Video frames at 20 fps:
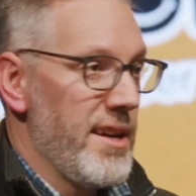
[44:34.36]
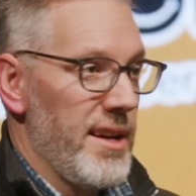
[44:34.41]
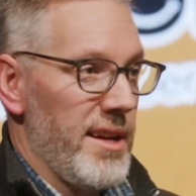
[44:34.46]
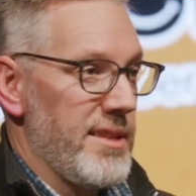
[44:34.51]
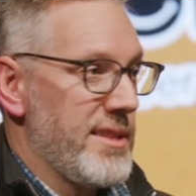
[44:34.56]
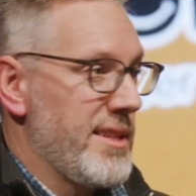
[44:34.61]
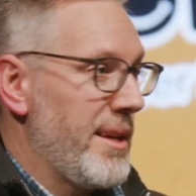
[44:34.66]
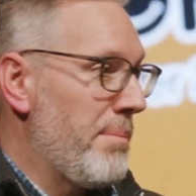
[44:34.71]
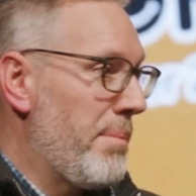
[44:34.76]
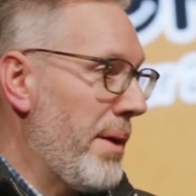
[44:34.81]

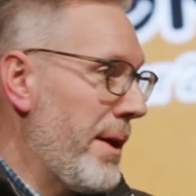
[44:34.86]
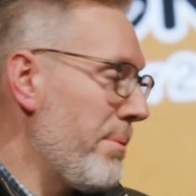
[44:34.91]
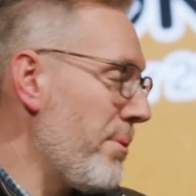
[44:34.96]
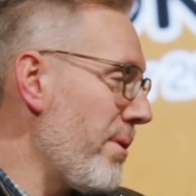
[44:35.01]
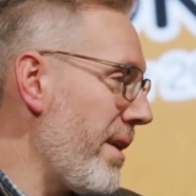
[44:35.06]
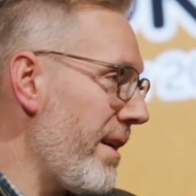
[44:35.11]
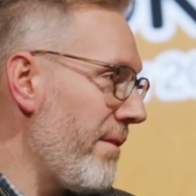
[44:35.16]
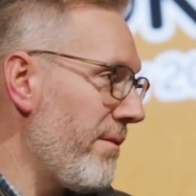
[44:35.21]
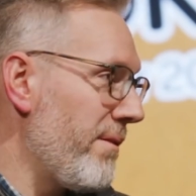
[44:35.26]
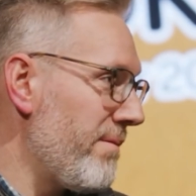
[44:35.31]
And some people
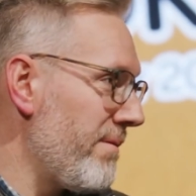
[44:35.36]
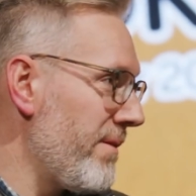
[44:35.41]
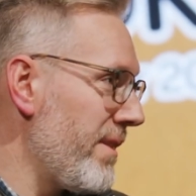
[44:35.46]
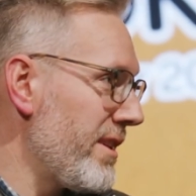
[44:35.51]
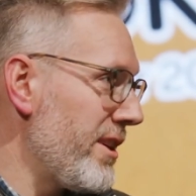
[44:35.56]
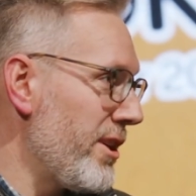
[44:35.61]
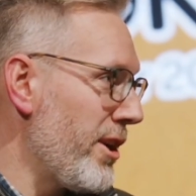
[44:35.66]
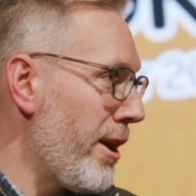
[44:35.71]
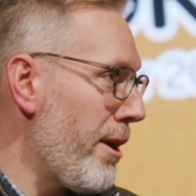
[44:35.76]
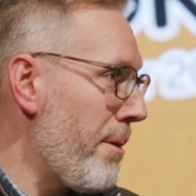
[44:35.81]
have
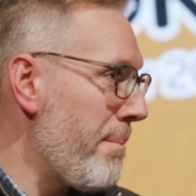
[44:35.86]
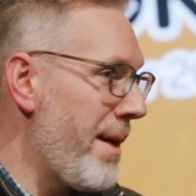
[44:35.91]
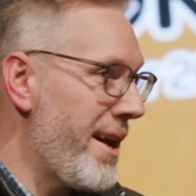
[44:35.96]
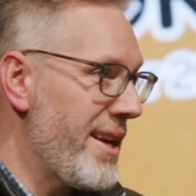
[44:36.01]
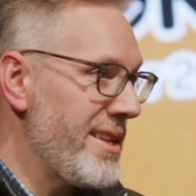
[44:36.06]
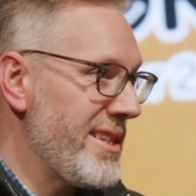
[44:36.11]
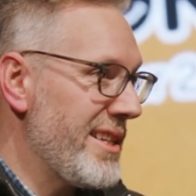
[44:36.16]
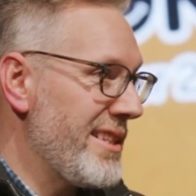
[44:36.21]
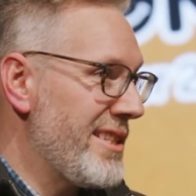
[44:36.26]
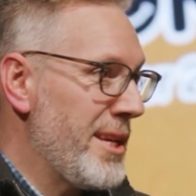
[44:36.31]

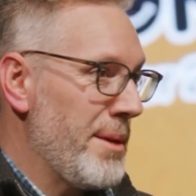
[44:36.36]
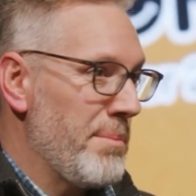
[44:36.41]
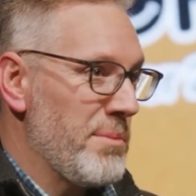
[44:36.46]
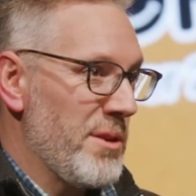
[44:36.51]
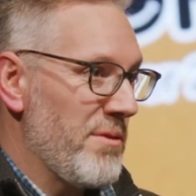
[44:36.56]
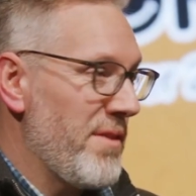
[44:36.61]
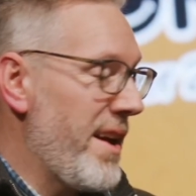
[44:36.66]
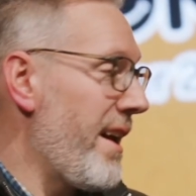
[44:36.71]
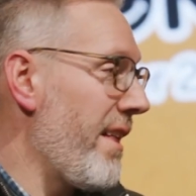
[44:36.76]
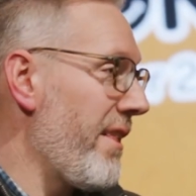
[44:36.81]
amazing tips
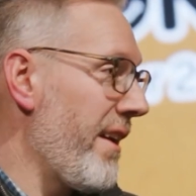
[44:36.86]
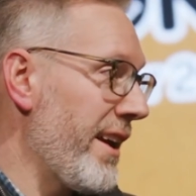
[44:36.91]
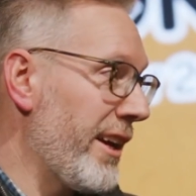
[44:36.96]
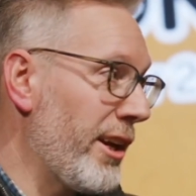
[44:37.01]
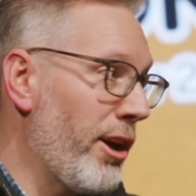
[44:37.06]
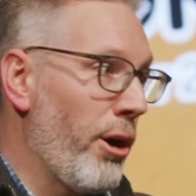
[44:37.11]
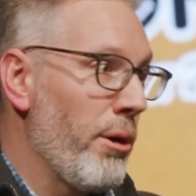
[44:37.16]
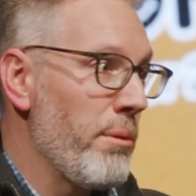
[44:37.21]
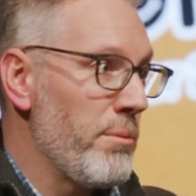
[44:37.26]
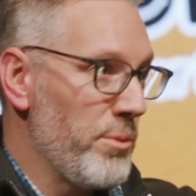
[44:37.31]
of how they
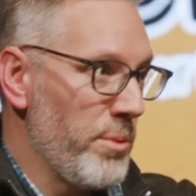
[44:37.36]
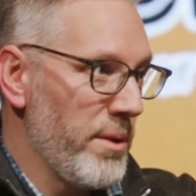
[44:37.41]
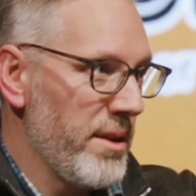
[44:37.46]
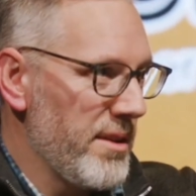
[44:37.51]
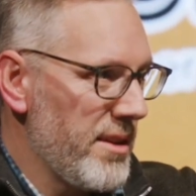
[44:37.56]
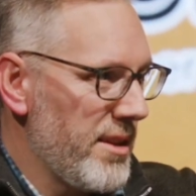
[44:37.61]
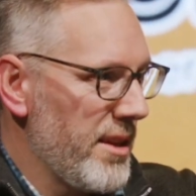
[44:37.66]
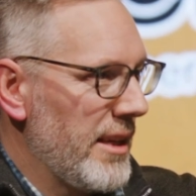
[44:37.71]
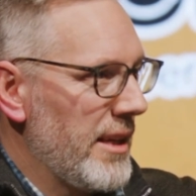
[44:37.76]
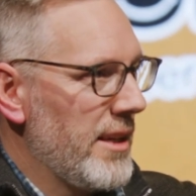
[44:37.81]
coped
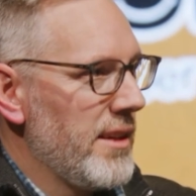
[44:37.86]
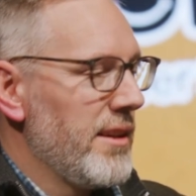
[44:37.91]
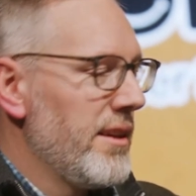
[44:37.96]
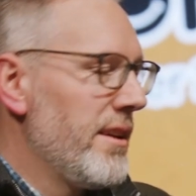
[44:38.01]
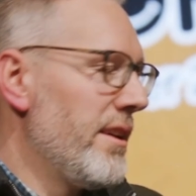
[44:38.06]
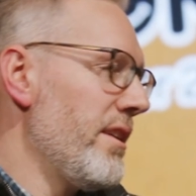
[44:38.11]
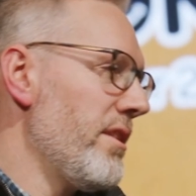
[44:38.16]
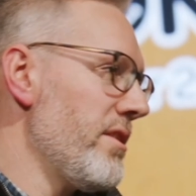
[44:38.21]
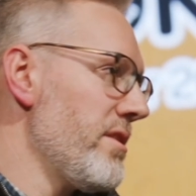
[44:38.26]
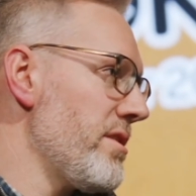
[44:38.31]
with
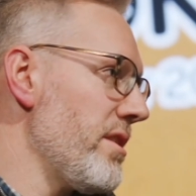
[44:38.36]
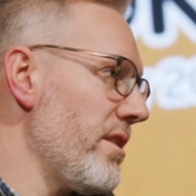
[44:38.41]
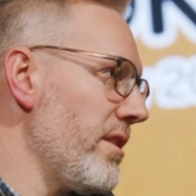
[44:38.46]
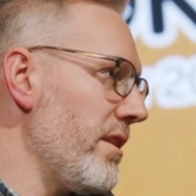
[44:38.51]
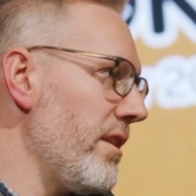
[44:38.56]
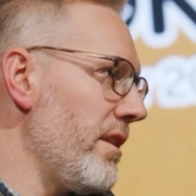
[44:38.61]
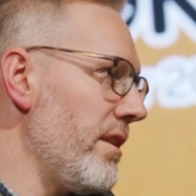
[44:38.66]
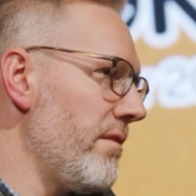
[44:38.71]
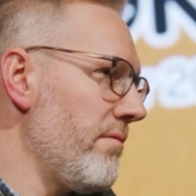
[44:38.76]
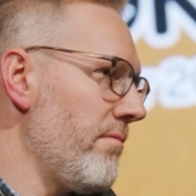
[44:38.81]

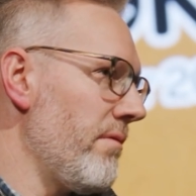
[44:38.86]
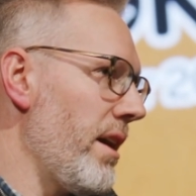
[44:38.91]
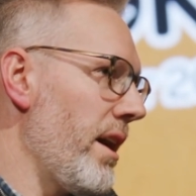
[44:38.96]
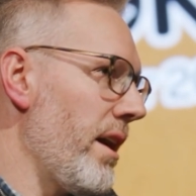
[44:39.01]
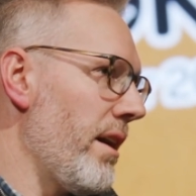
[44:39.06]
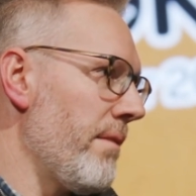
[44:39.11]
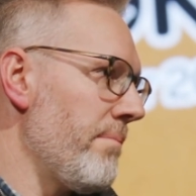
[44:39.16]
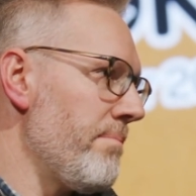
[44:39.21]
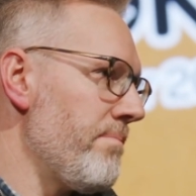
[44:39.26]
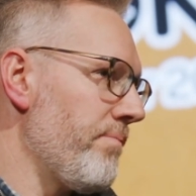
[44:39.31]
certain
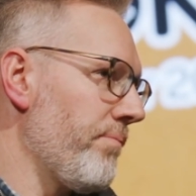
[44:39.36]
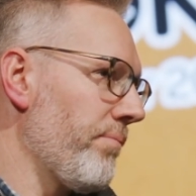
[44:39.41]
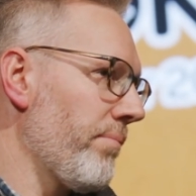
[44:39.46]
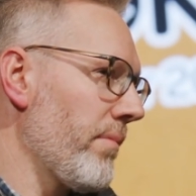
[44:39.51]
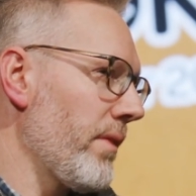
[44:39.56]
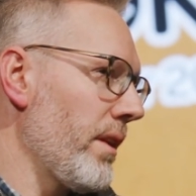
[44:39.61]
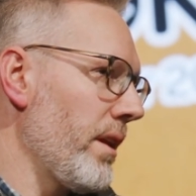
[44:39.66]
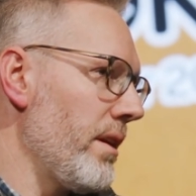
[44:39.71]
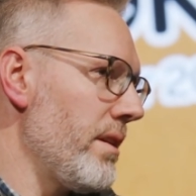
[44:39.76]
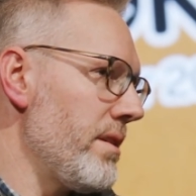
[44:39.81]

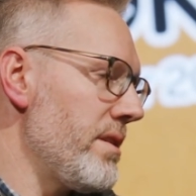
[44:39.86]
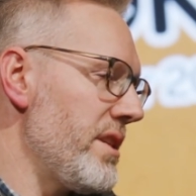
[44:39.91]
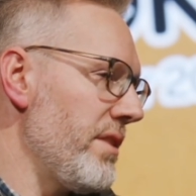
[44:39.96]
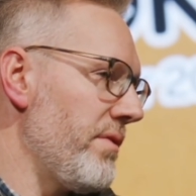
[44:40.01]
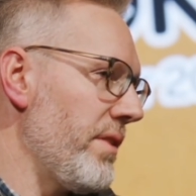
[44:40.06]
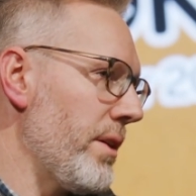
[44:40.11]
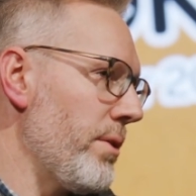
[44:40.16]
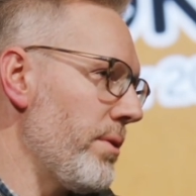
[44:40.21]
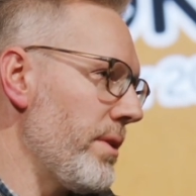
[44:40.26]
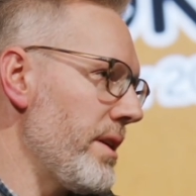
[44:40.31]

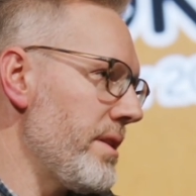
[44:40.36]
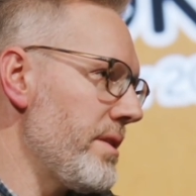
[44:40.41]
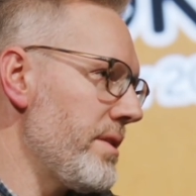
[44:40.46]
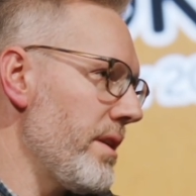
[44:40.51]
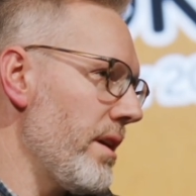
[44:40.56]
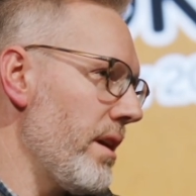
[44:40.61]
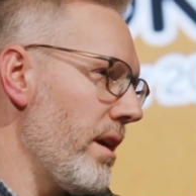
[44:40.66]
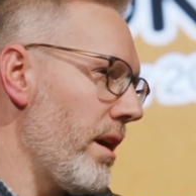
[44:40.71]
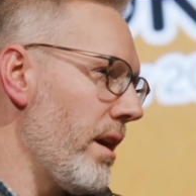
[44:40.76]
difficulties.